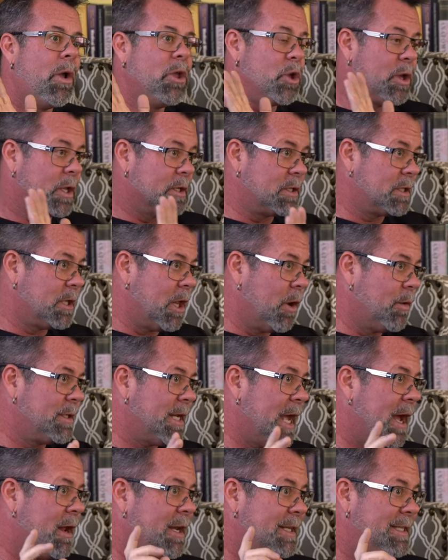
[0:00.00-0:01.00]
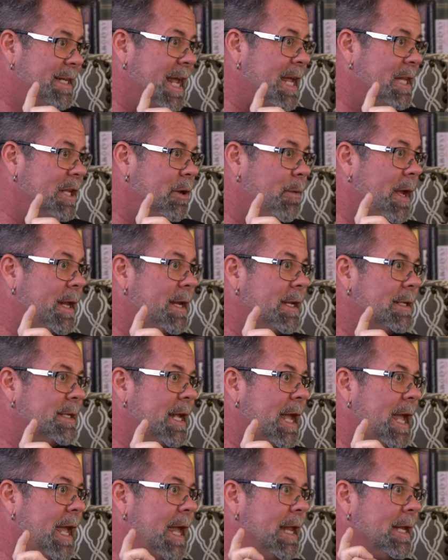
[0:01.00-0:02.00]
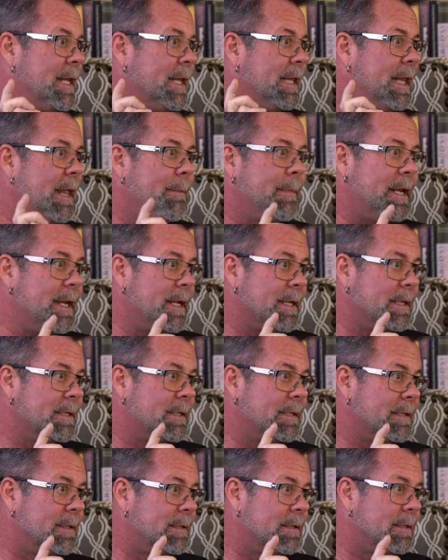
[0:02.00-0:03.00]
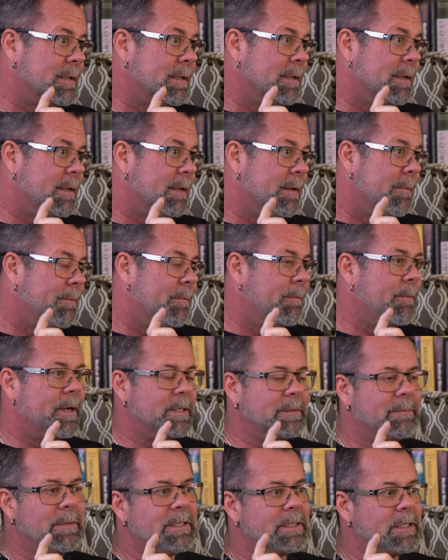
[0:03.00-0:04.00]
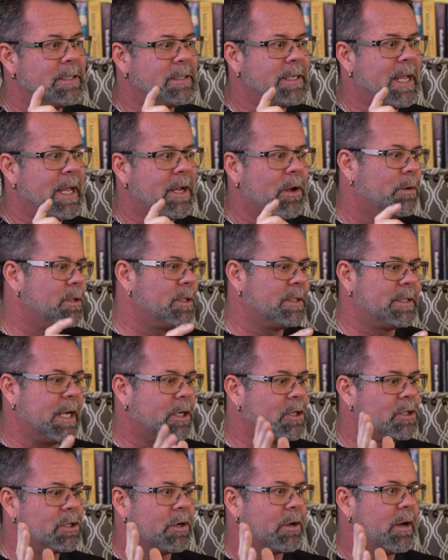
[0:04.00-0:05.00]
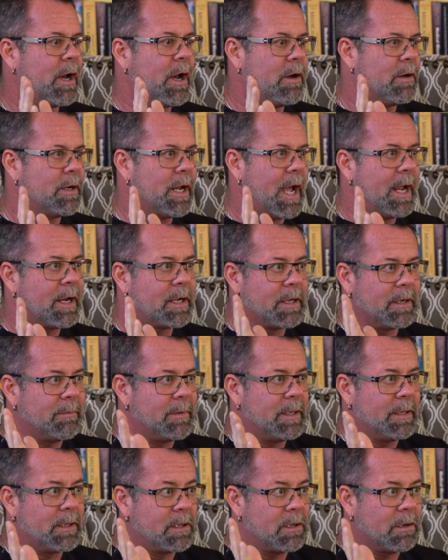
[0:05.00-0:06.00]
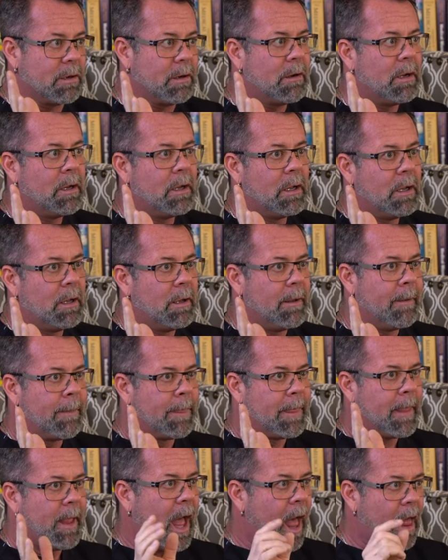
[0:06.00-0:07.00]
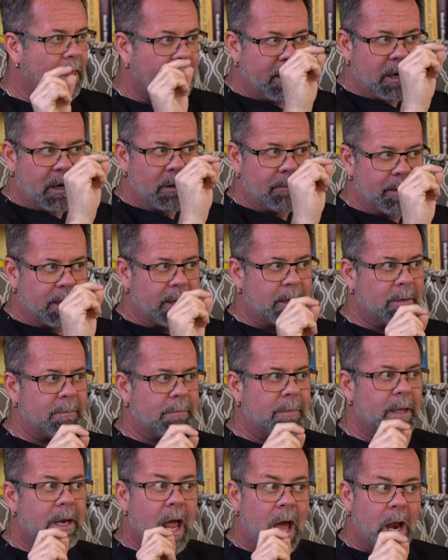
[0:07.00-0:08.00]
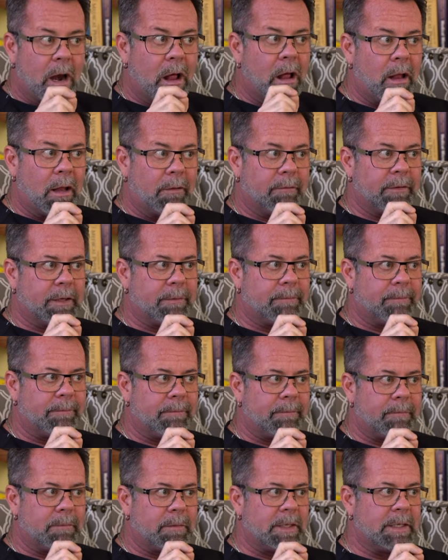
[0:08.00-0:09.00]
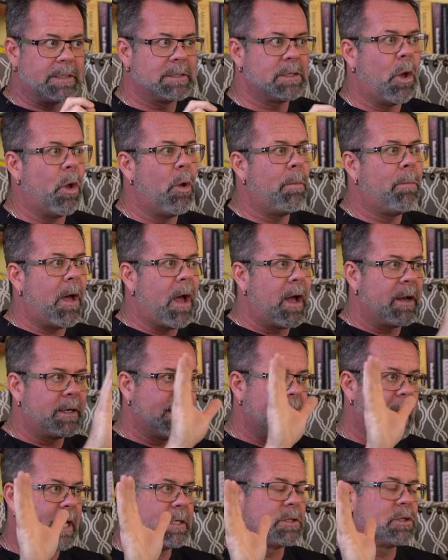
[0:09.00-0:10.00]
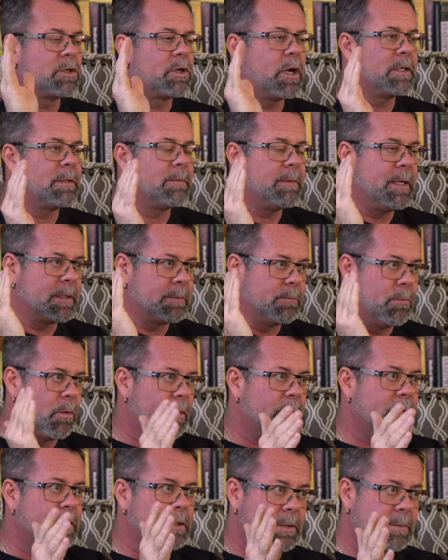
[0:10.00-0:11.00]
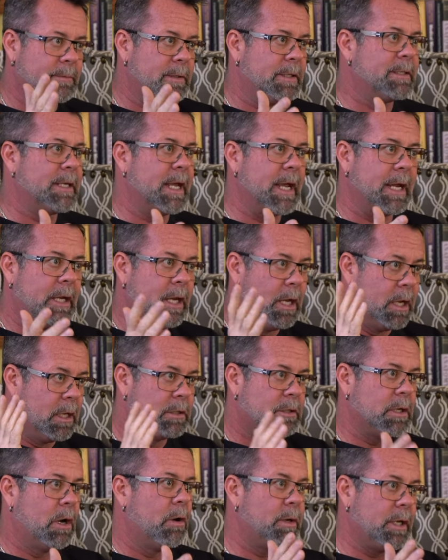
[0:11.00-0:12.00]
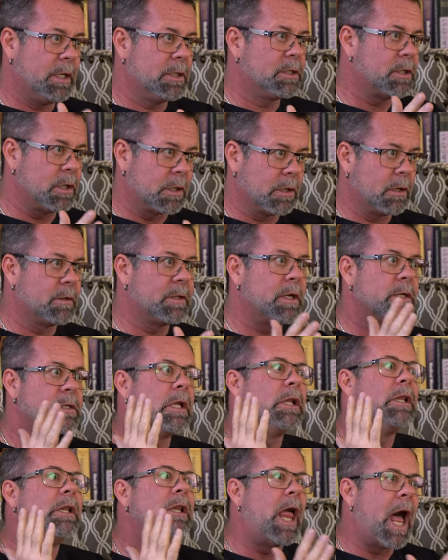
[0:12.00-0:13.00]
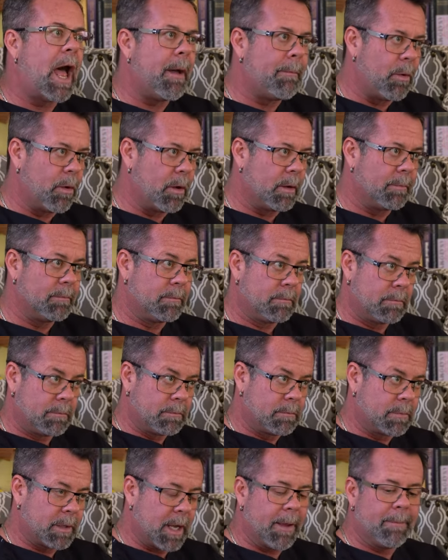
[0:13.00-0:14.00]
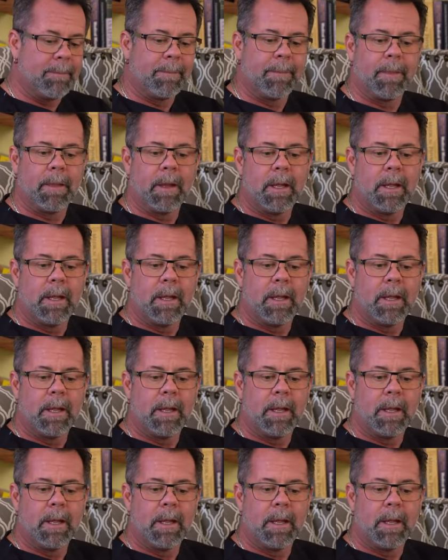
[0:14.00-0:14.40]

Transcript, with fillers: You can slow it down, attenuate it, and limit it but is me just saying, oh, just take sugar out of your diet going to be the cure? A little bit, but not all of it. This whole podcast, trust me, it's more than just me saying, don't eat sugar. There's a lot more. Okay.